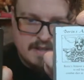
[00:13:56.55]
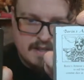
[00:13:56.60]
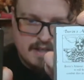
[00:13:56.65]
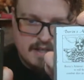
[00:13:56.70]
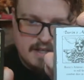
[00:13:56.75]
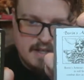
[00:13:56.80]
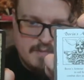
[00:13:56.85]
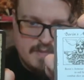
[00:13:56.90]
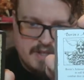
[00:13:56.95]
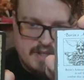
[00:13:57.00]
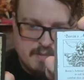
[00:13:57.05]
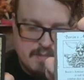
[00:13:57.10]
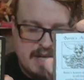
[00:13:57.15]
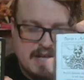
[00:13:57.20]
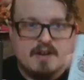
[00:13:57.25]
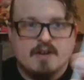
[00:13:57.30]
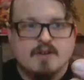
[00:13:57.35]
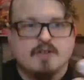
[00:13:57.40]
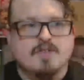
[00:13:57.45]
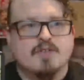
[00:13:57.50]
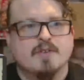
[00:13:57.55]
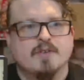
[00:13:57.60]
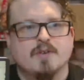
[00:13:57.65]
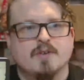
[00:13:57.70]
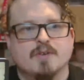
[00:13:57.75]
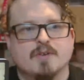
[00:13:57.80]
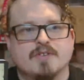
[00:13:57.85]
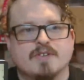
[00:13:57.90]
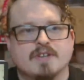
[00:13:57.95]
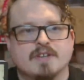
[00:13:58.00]
You might also
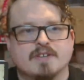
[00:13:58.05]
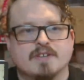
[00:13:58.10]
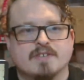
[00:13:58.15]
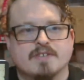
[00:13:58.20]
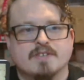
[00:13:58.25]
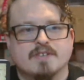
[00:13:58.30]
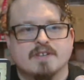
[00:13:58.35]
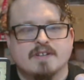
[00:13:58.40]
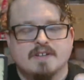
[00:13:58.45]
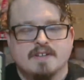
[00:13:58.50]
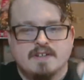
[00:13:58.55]
notice